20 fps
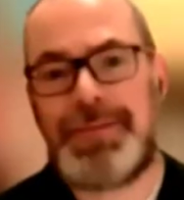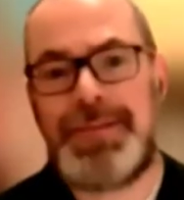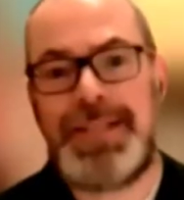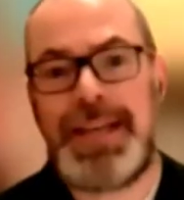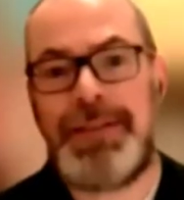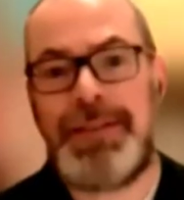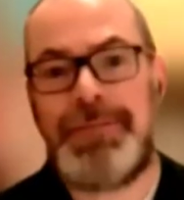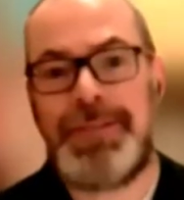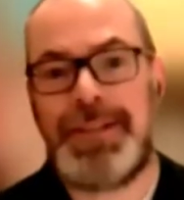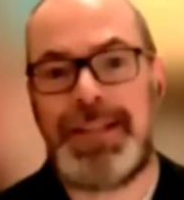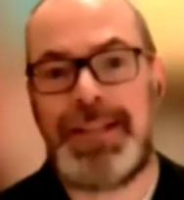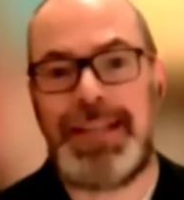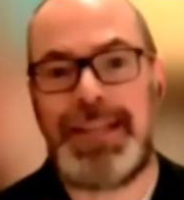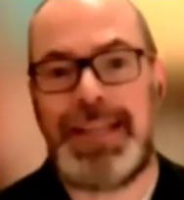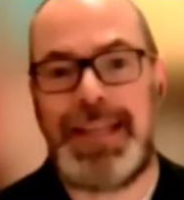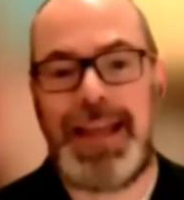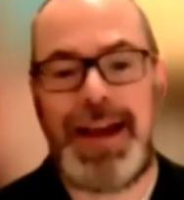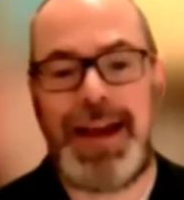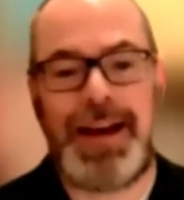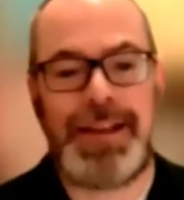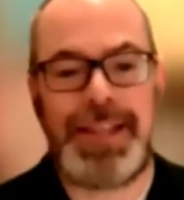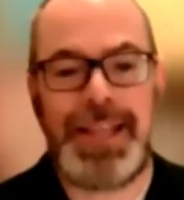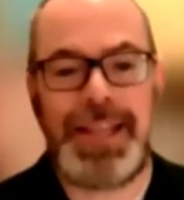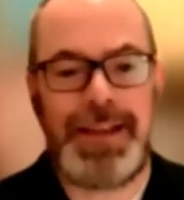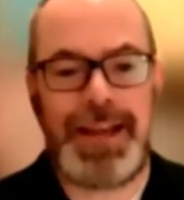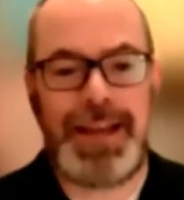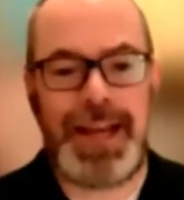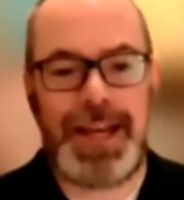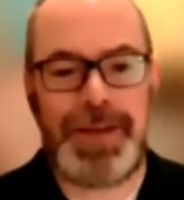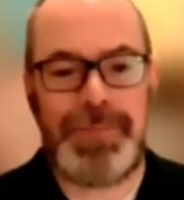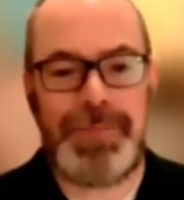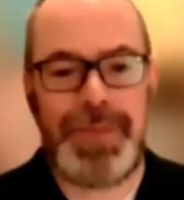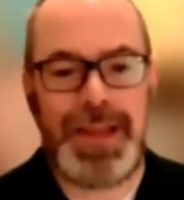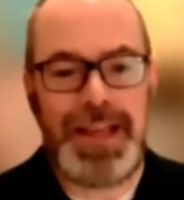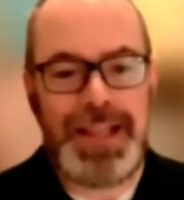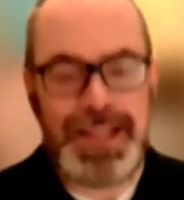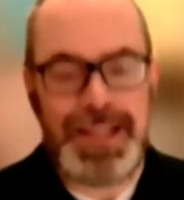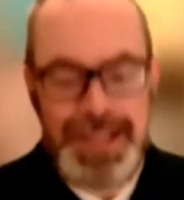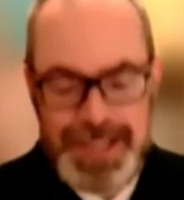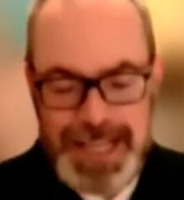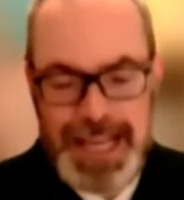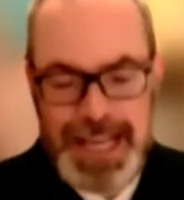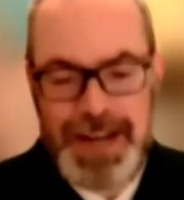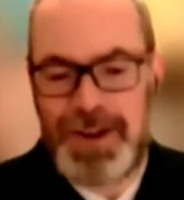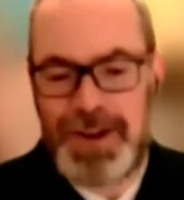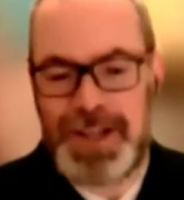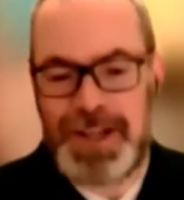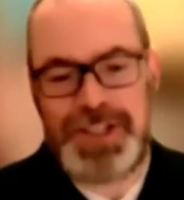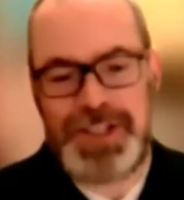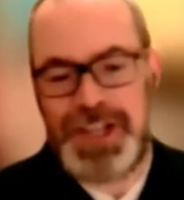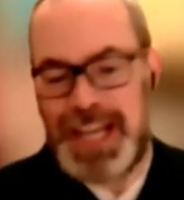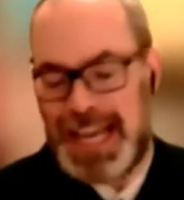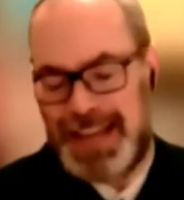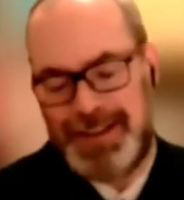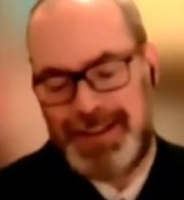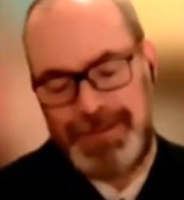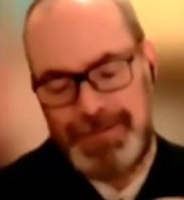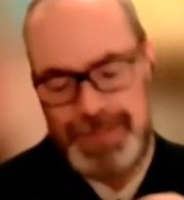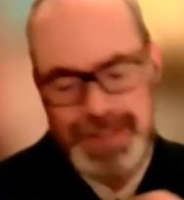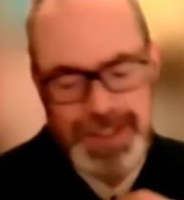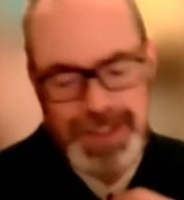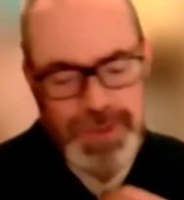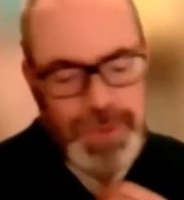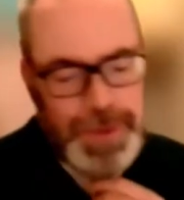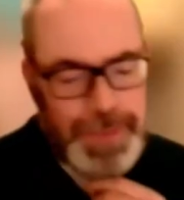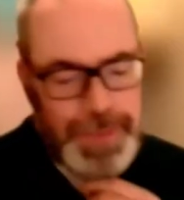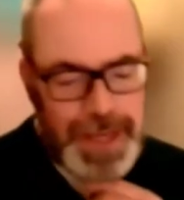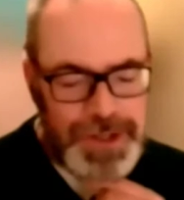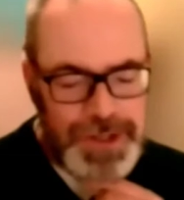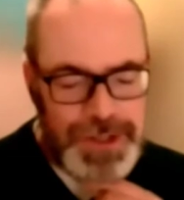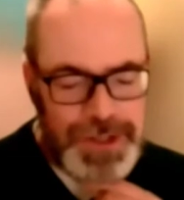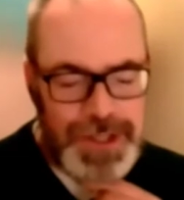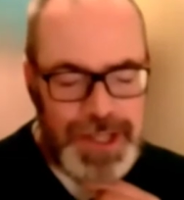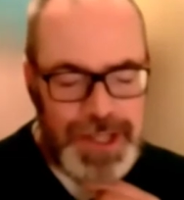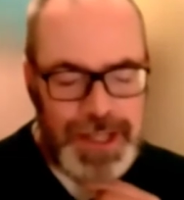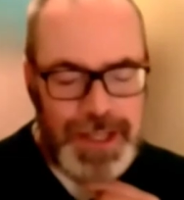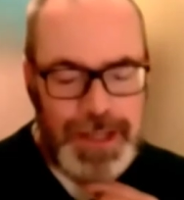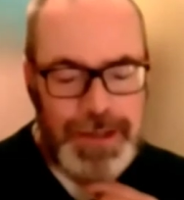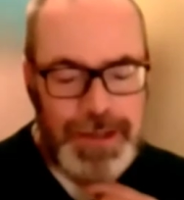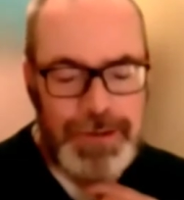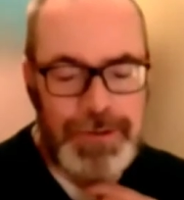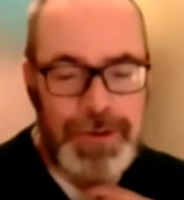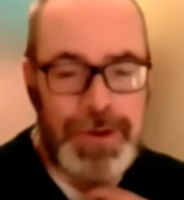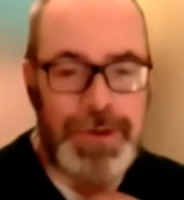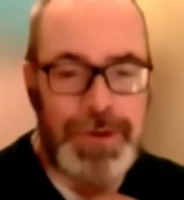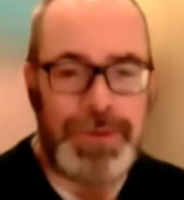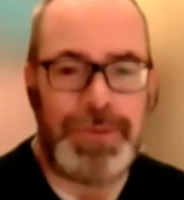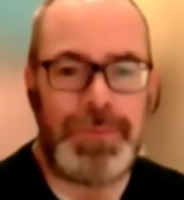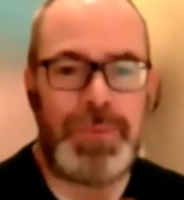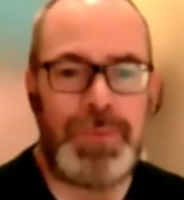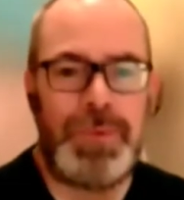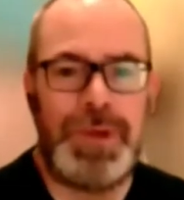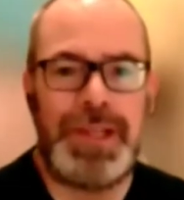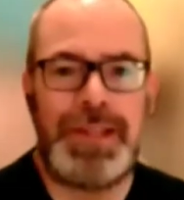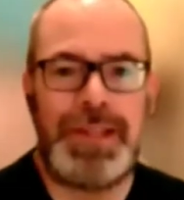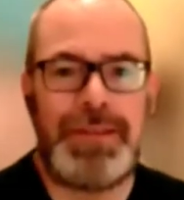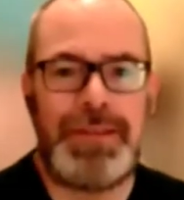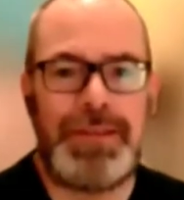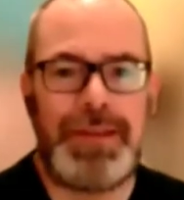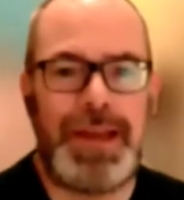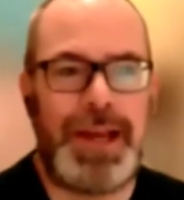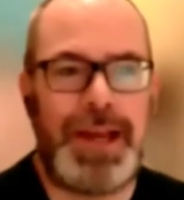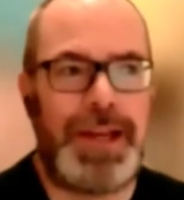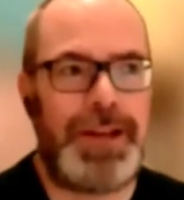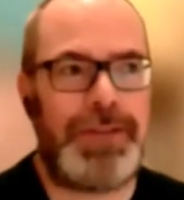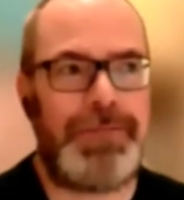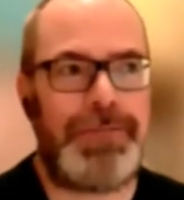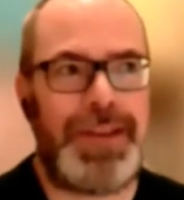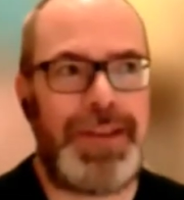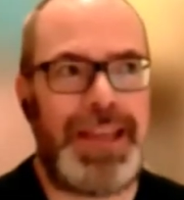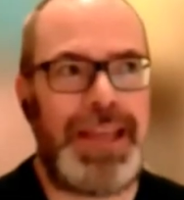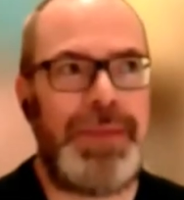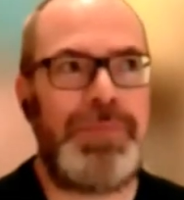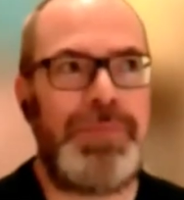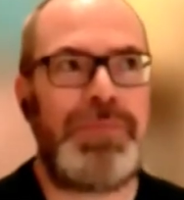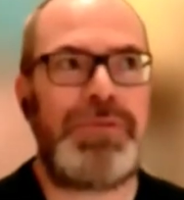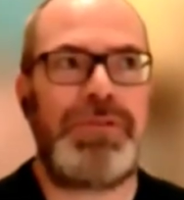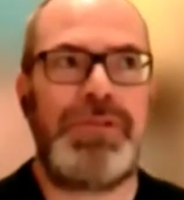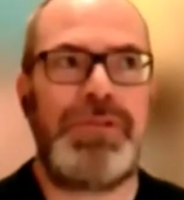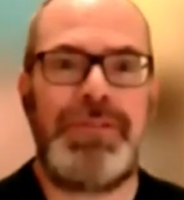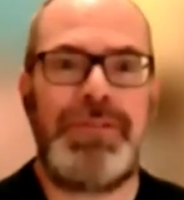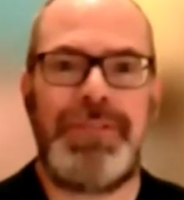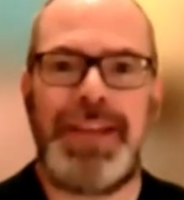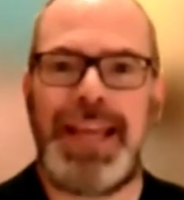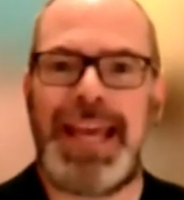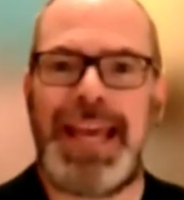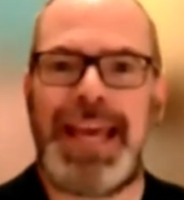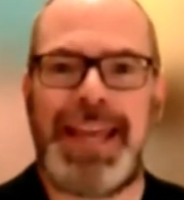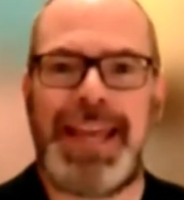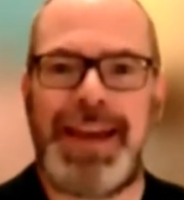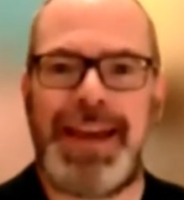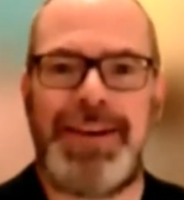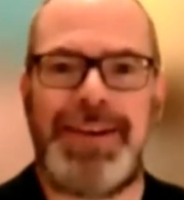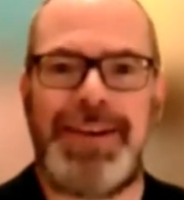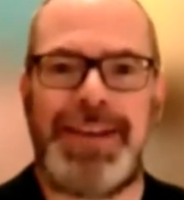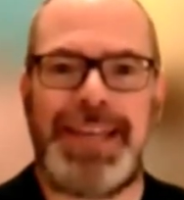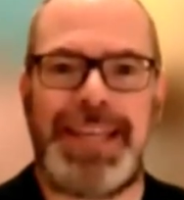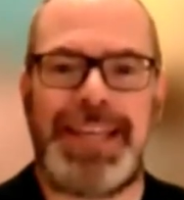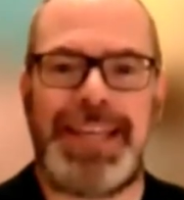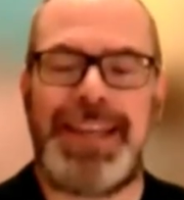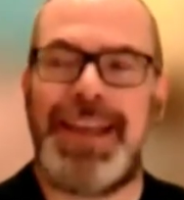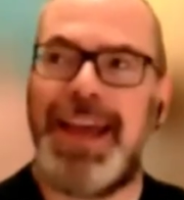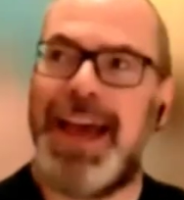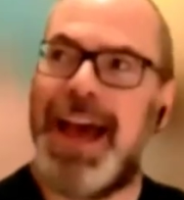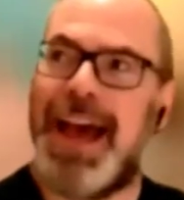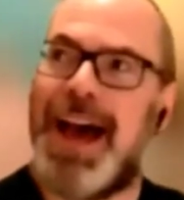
Definitely. I think the technology, and as we mentioned earlier on, with kind of improving AI,